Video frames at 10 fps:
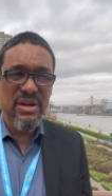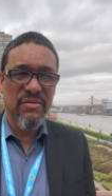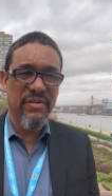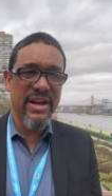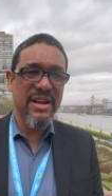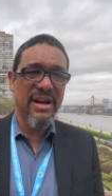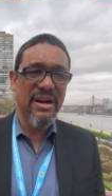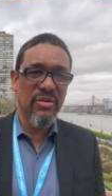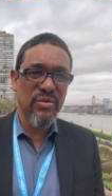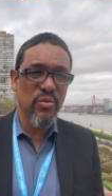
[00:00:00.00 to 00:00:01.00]
find
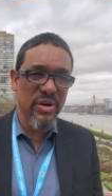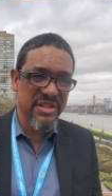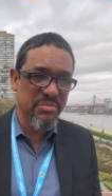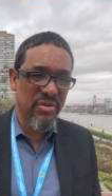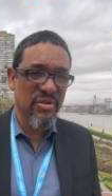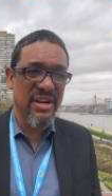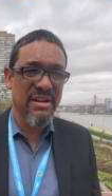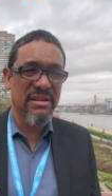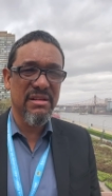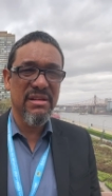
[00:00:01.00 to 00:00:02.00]
out where is
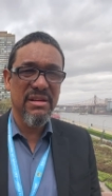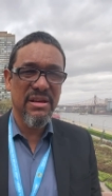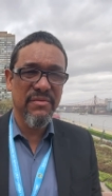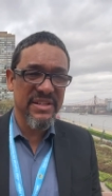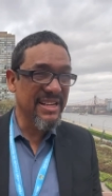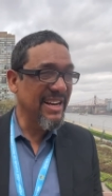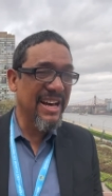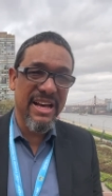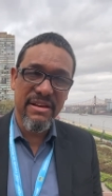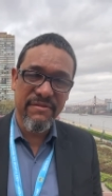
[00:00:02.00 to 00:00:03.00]
Brooklyn, if he's
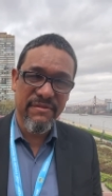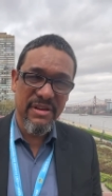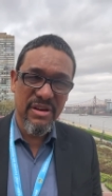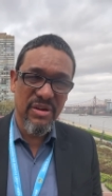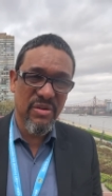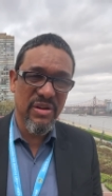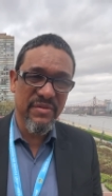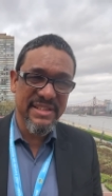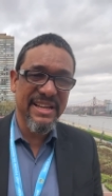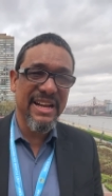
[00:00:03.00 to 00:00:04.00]
alive, or if
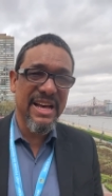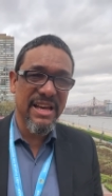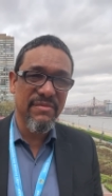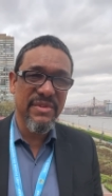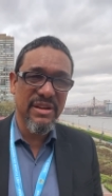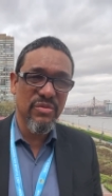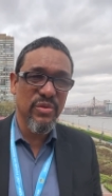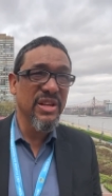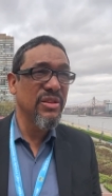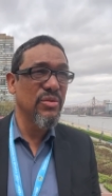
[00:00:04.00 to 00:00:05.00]
he's alive, then
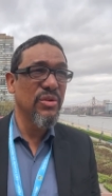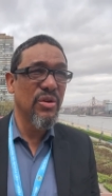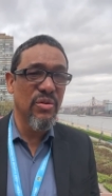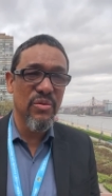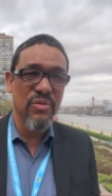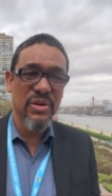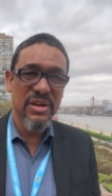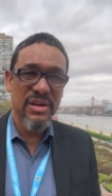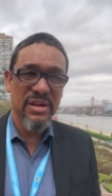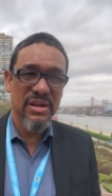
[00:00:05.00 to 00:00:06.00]
we need to know,
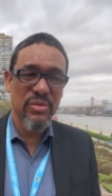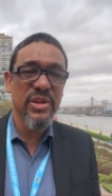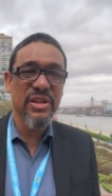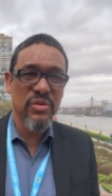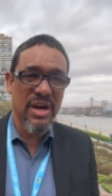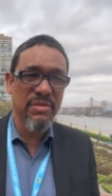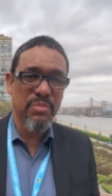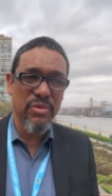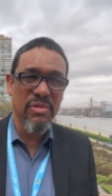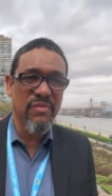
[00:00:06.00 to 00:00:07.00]
uh, we need to have the
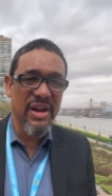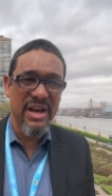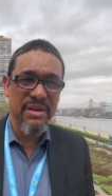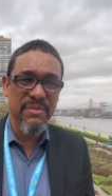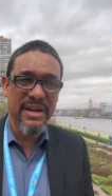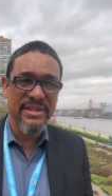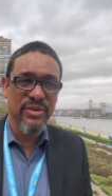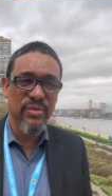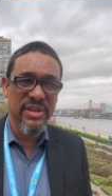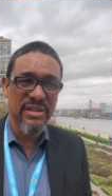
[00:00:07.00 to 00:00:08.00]
proof of life.
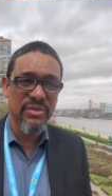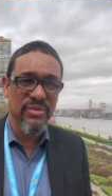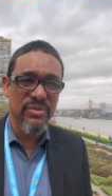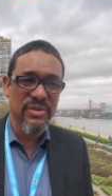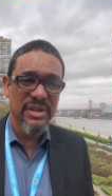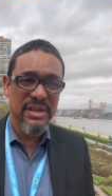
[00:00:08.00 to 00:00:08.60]
Also, we need to